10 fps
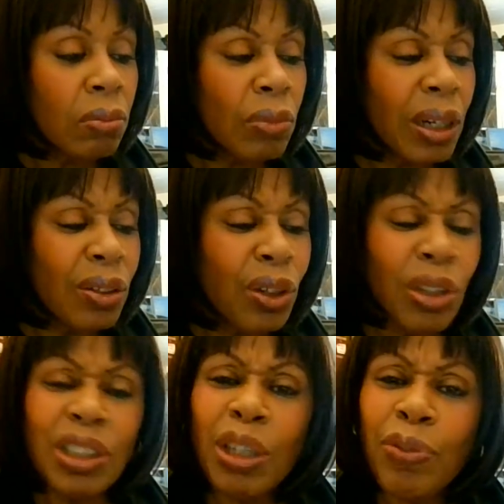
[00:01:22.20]
well,
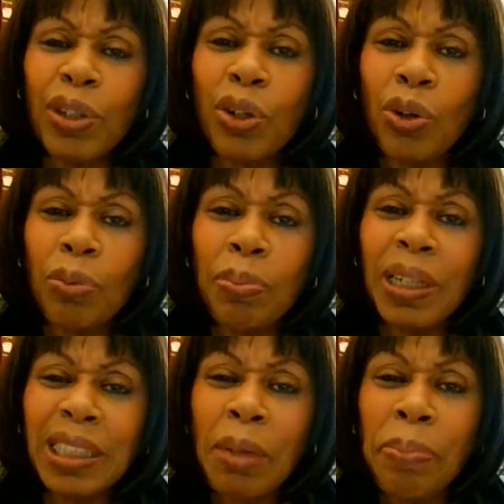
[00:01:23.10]
not difficult, but
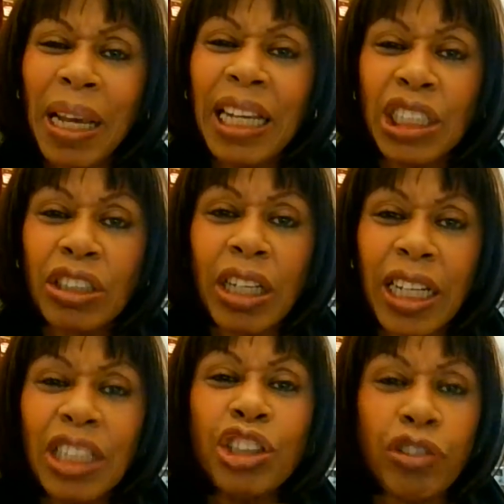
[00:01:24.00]
it's a bit int-
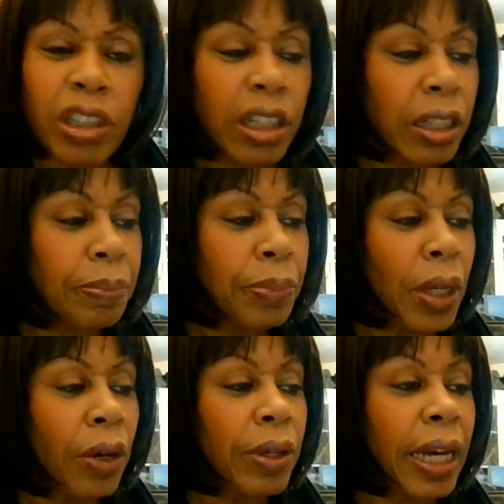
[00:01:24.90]
intricate.
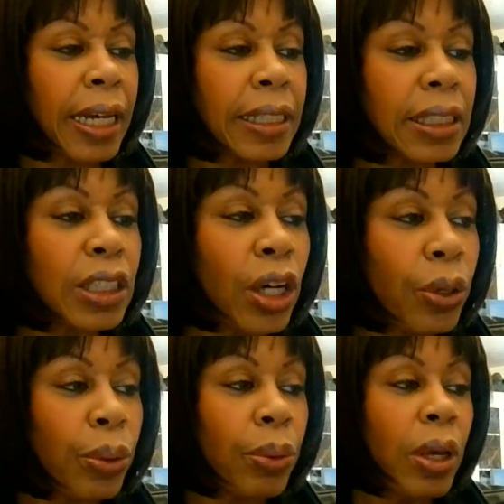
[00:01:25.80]
Okay,
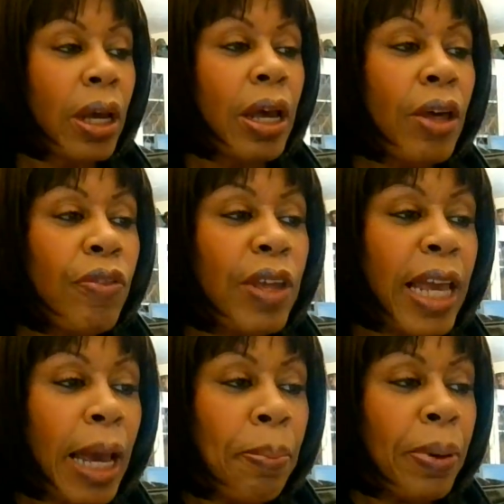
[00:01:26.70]
so the E P
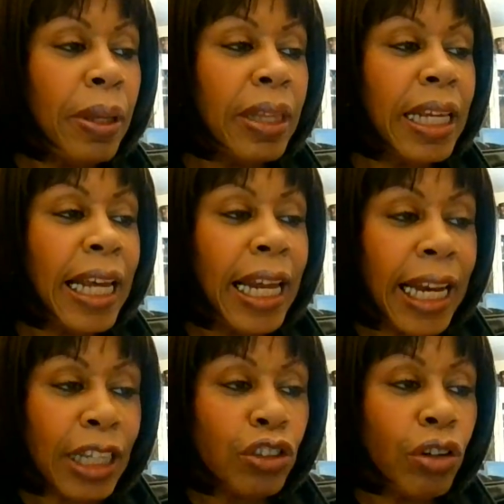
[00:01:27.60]
I C, the
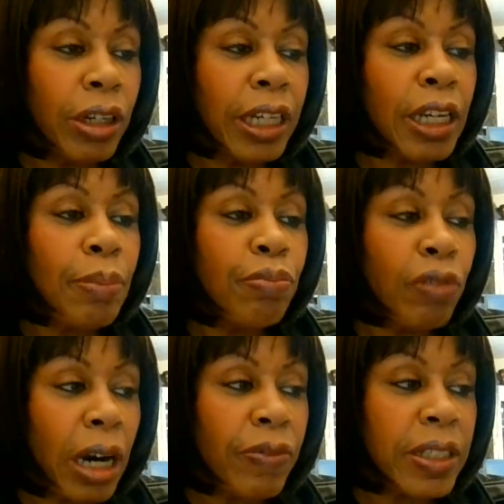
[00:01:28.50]
Electronic
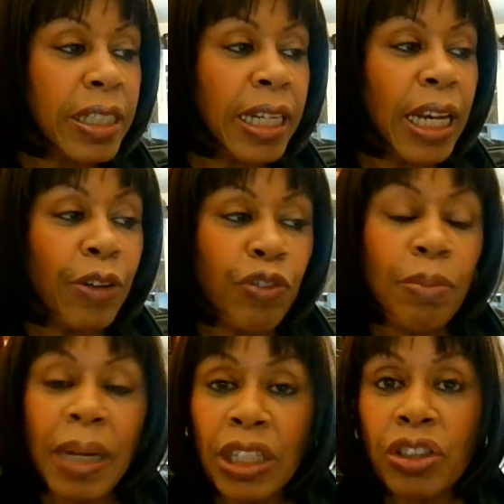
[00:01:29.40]
Privacy
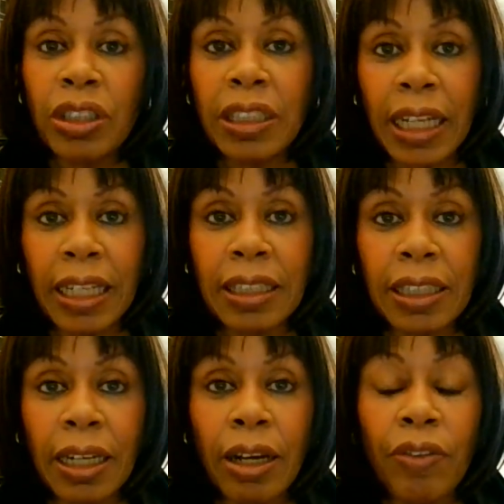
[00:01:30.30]
Information
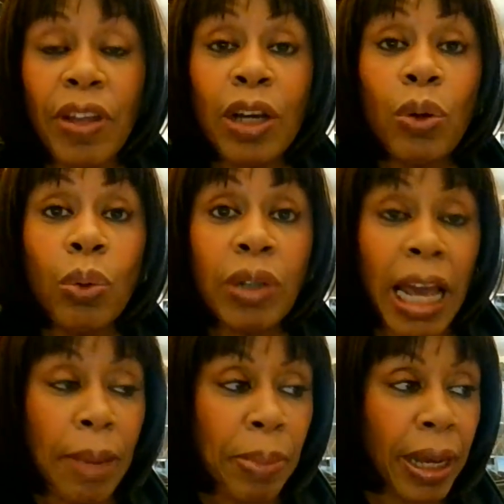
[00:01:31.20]
Centre, they're called
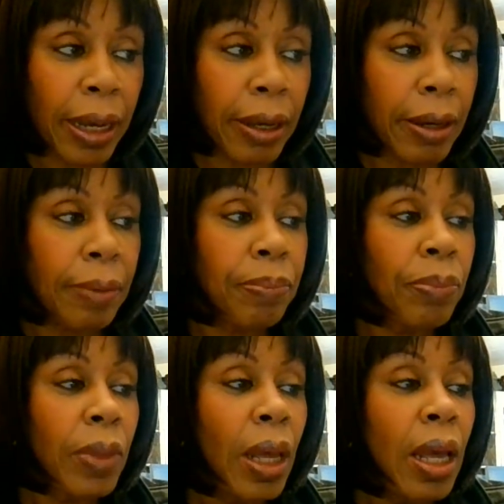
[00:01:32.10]
EPIC.
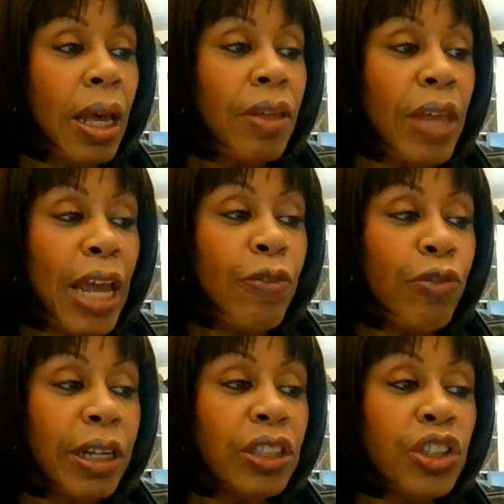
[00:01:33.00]
They've
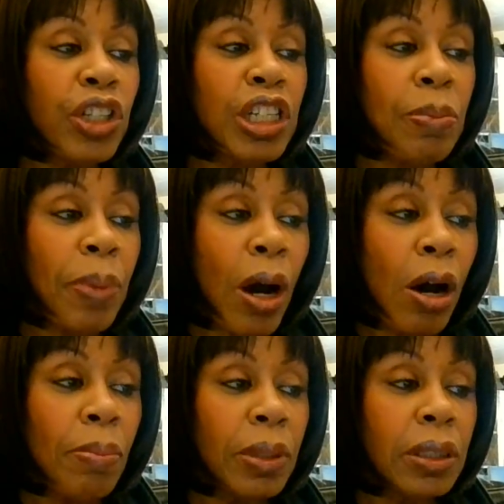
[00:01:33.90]
written to the
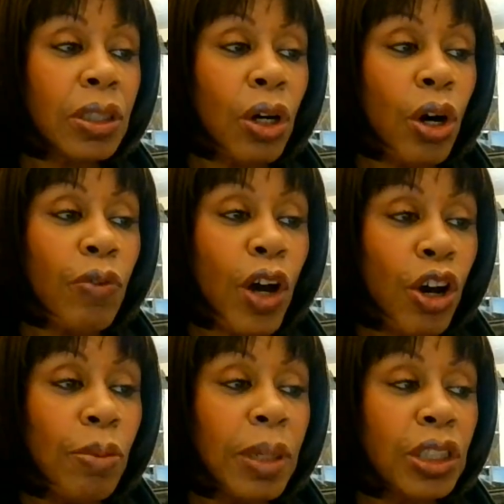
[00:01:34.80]
Department of
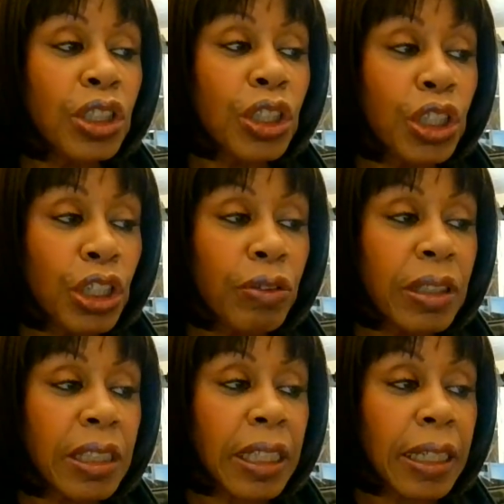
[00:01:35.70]
Homeland
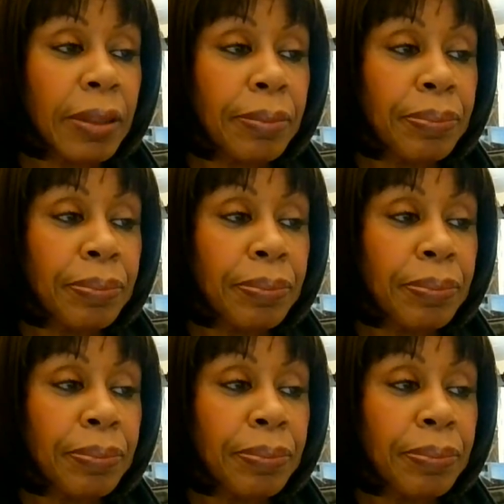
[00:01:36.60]
Security